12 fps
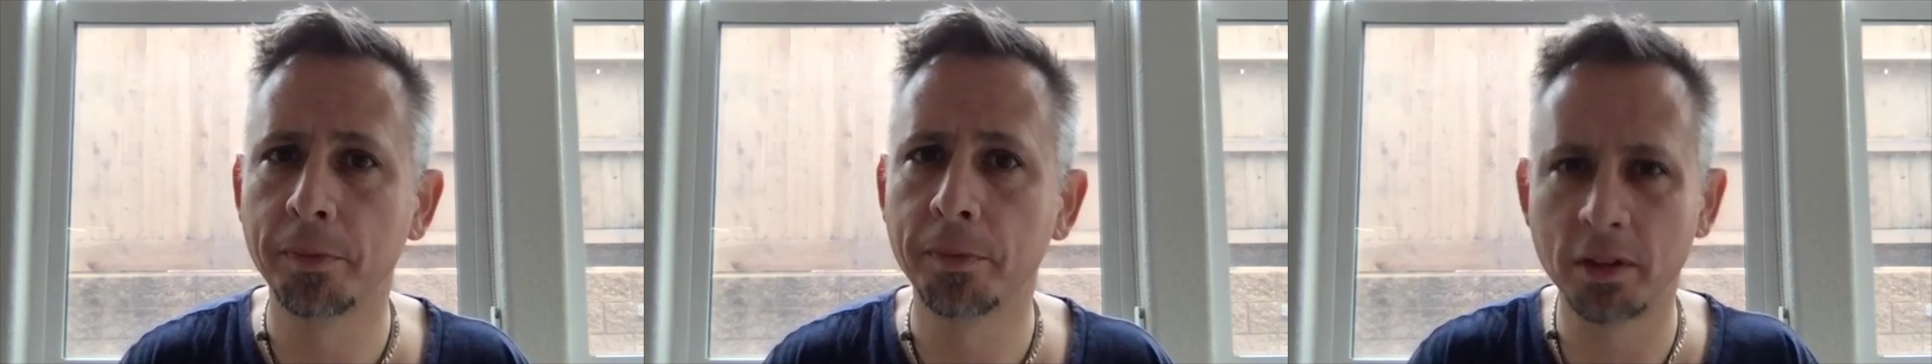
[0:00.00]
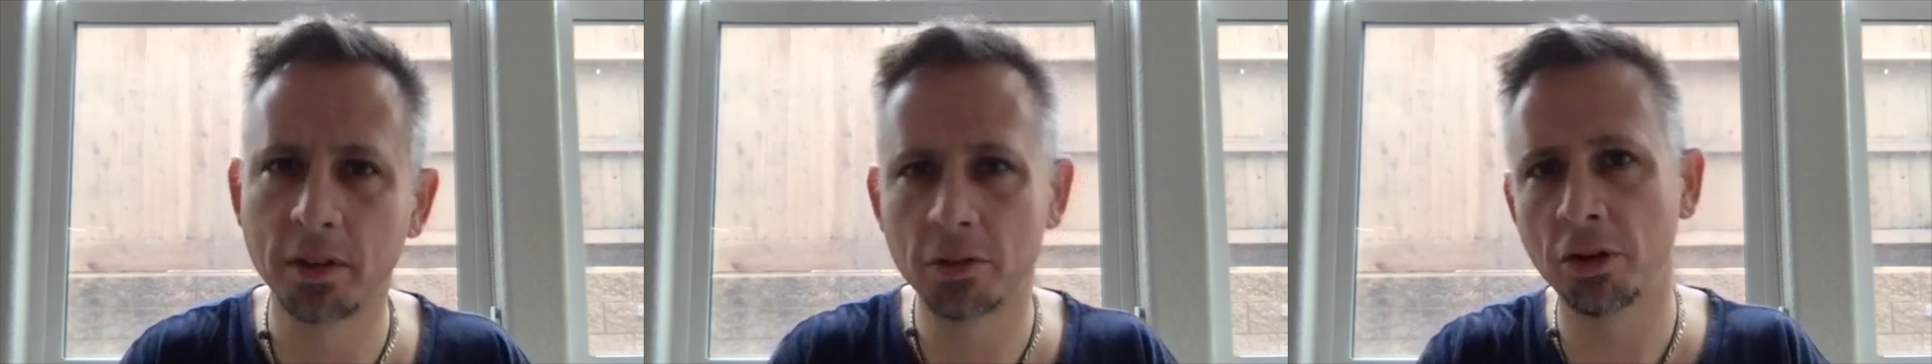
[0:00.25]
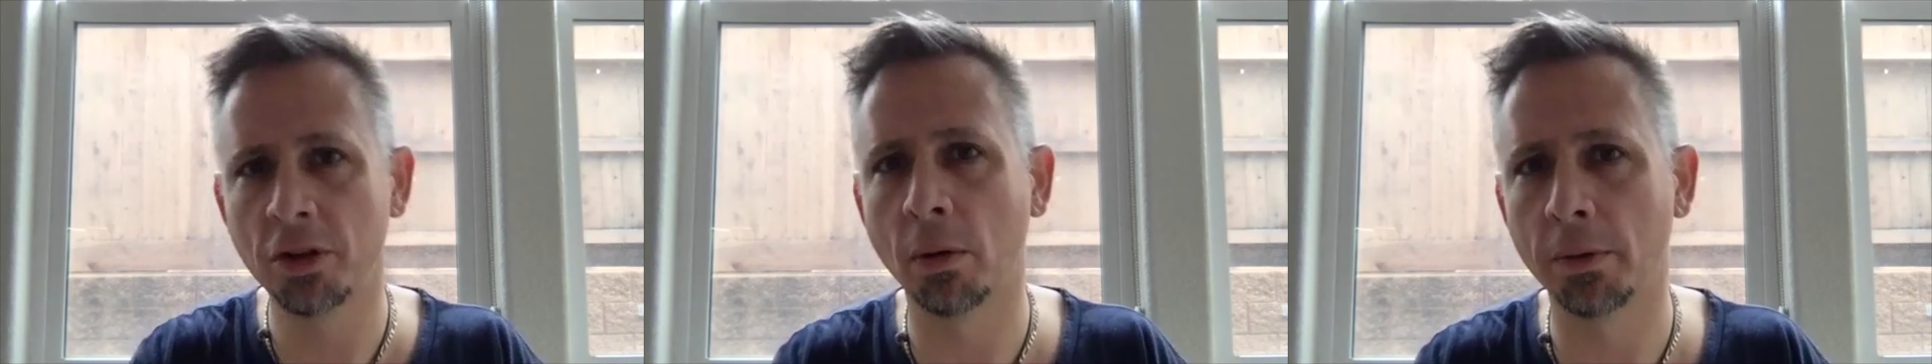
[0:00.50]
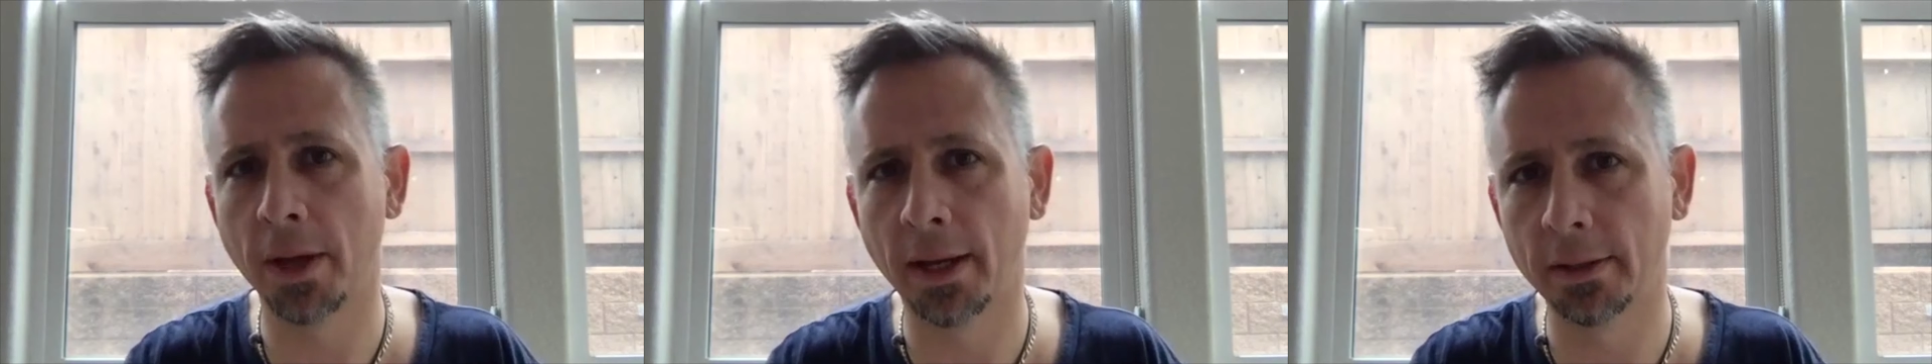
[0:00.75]
And you know
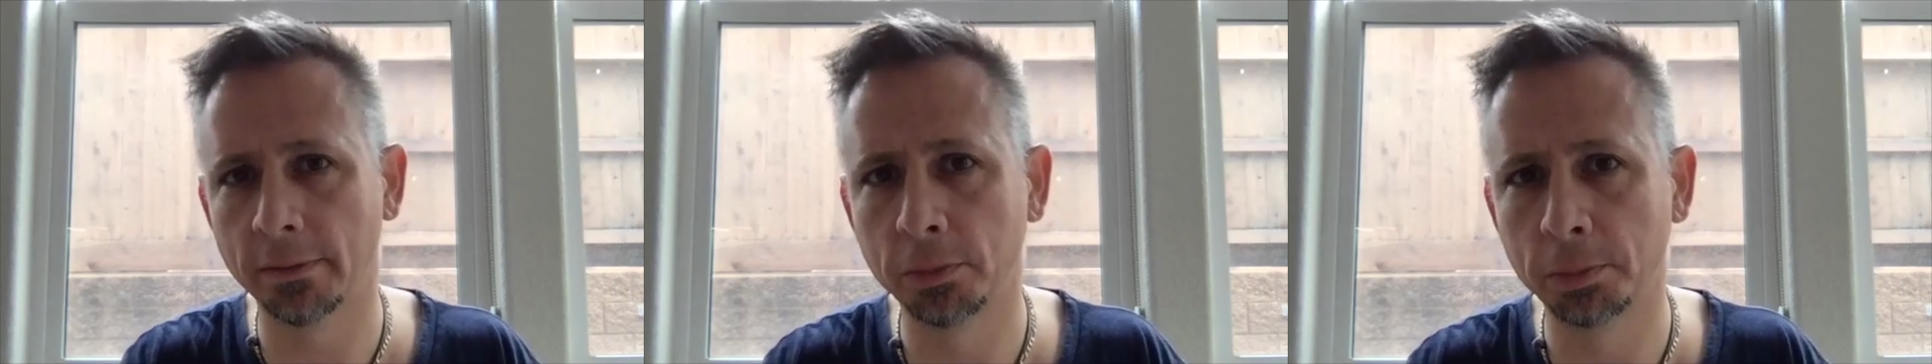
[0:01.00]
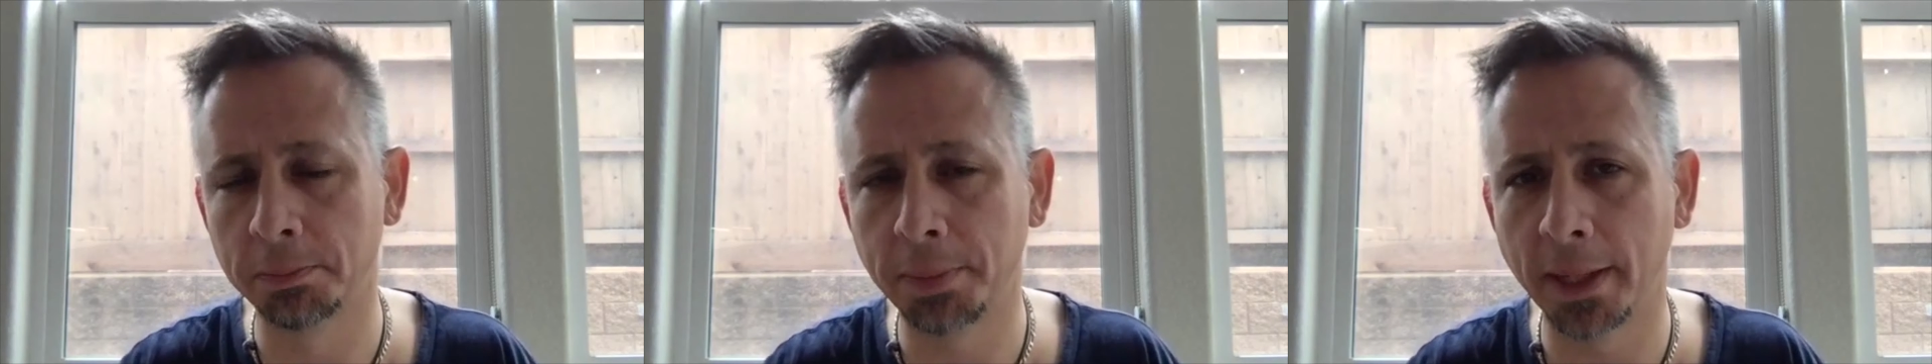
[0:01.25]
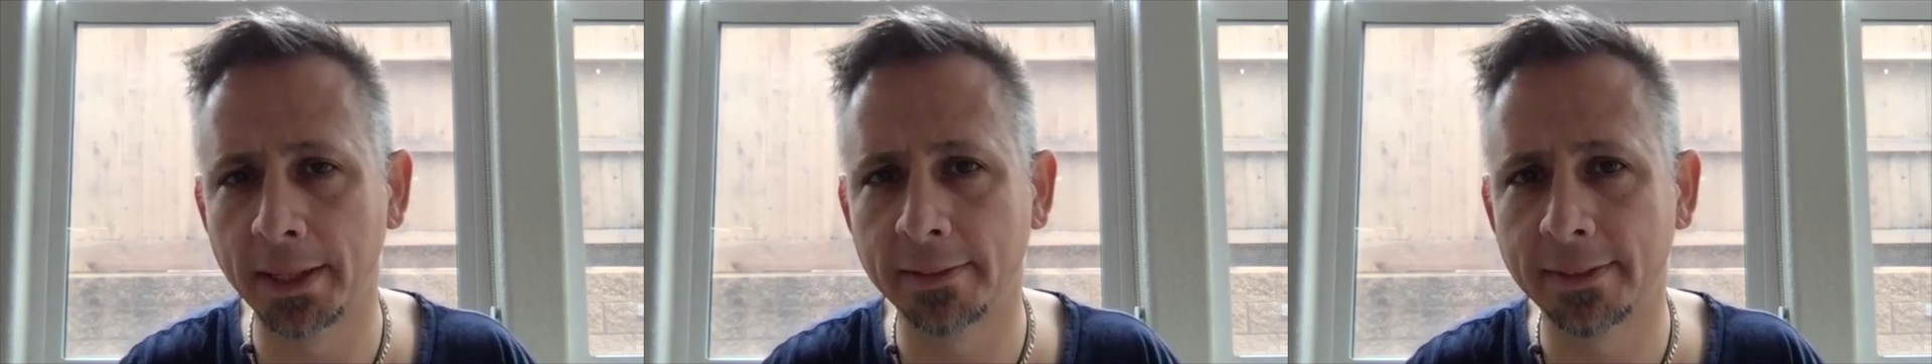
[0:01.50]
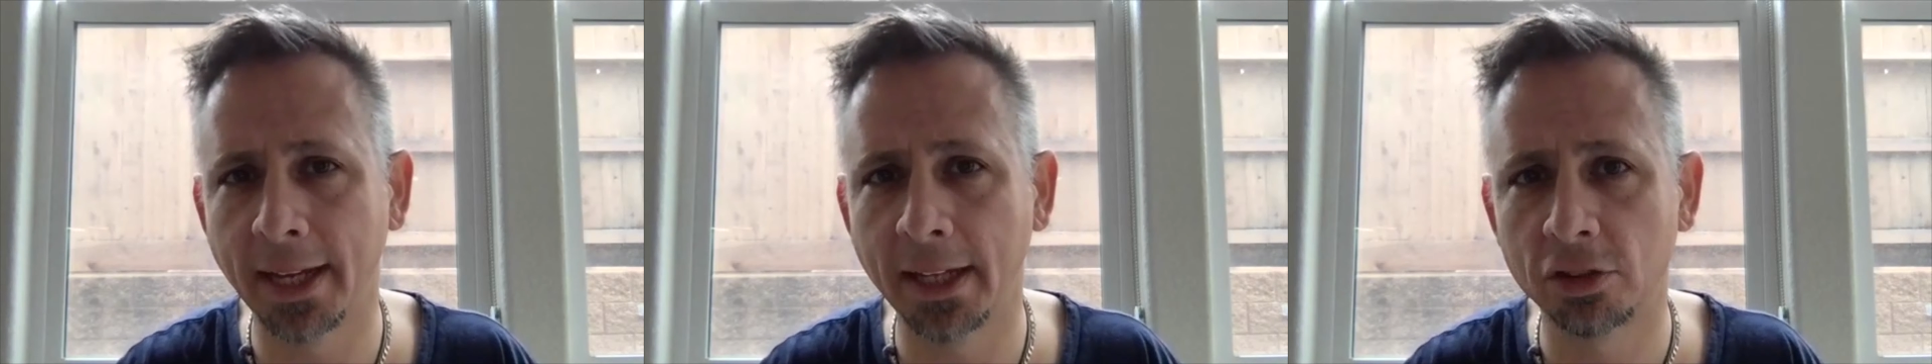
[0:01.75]
that if you've been paying
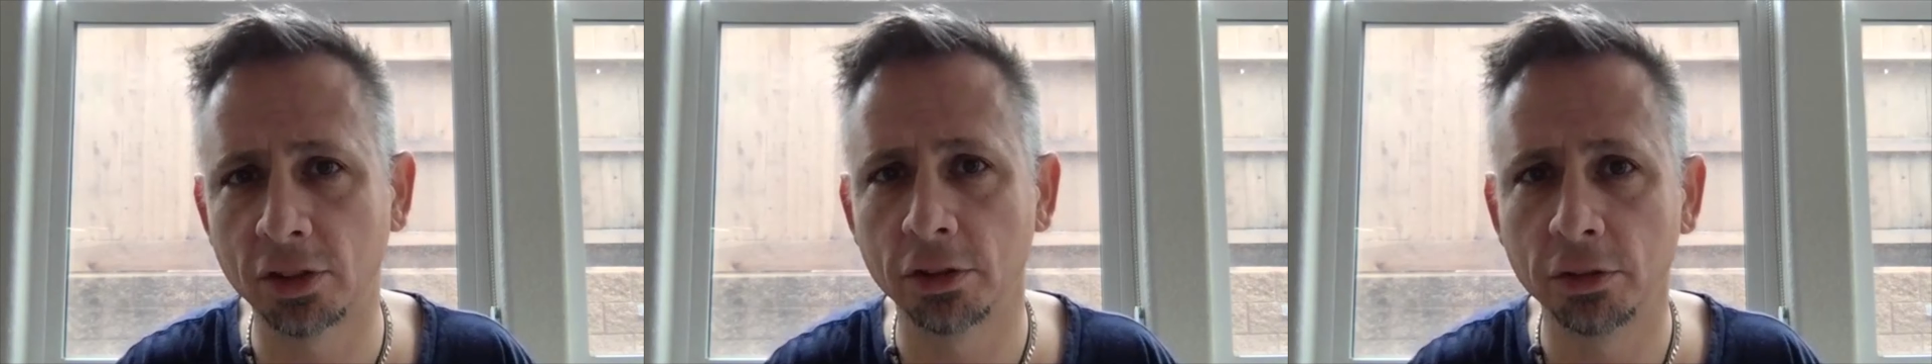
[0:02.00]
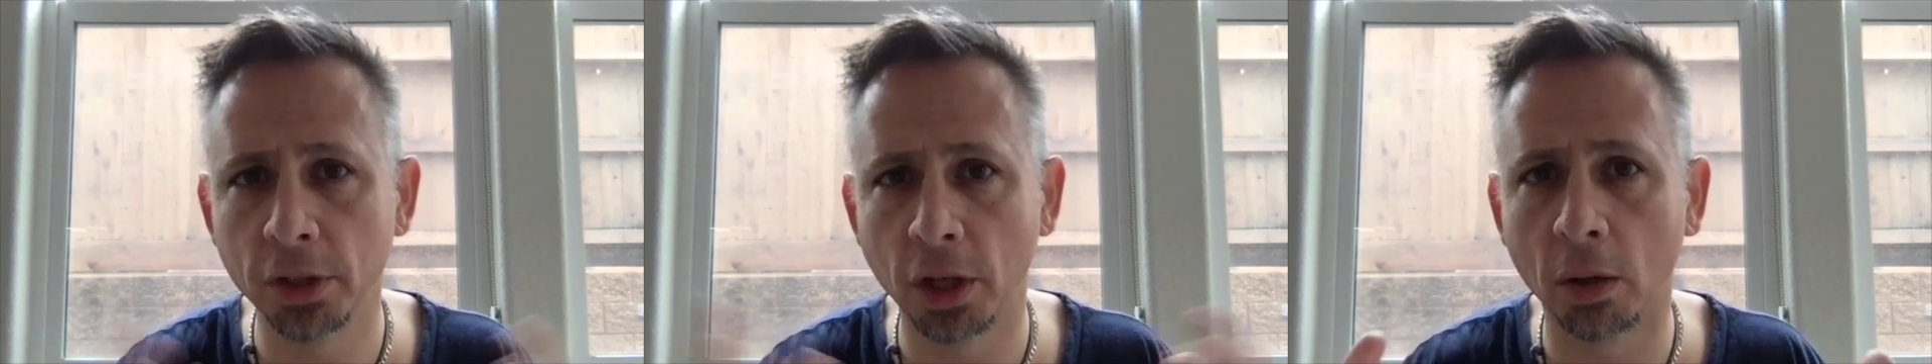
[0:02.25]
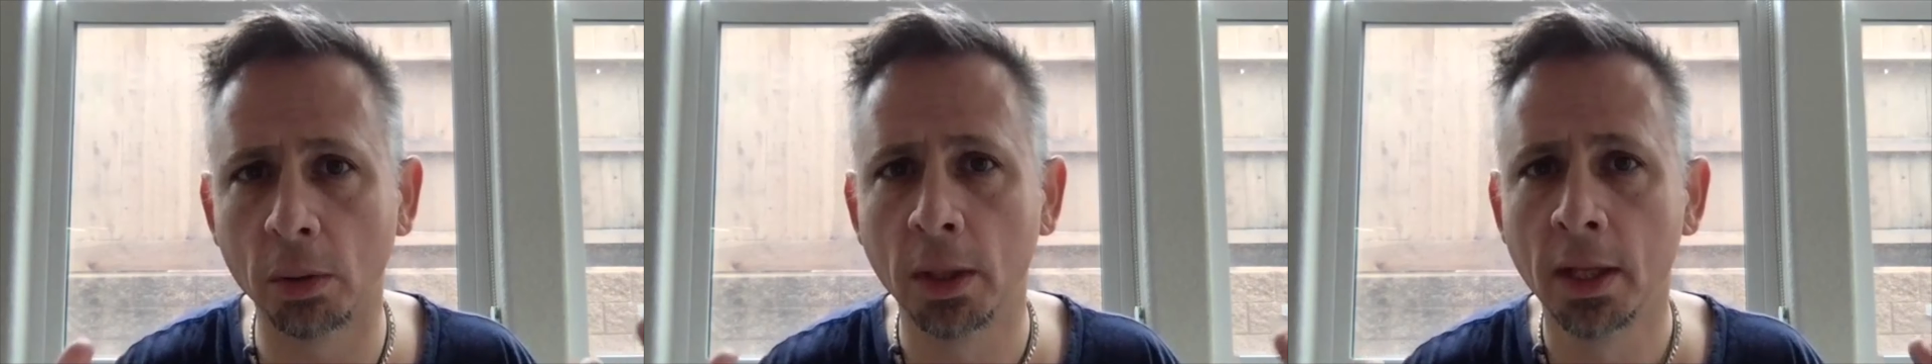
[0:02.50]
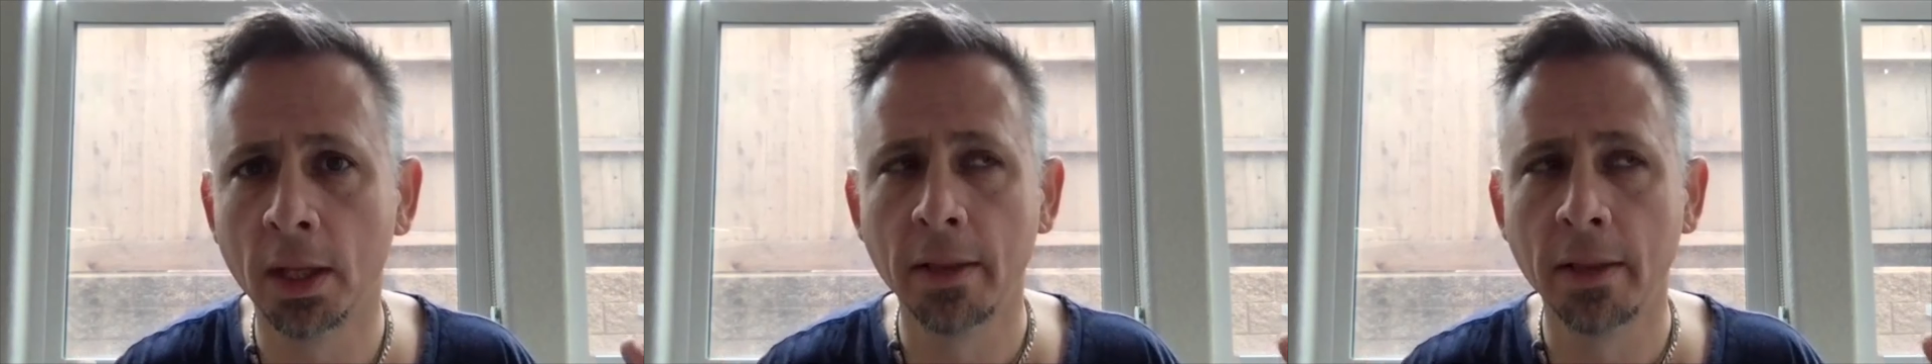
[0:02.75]
attention, you know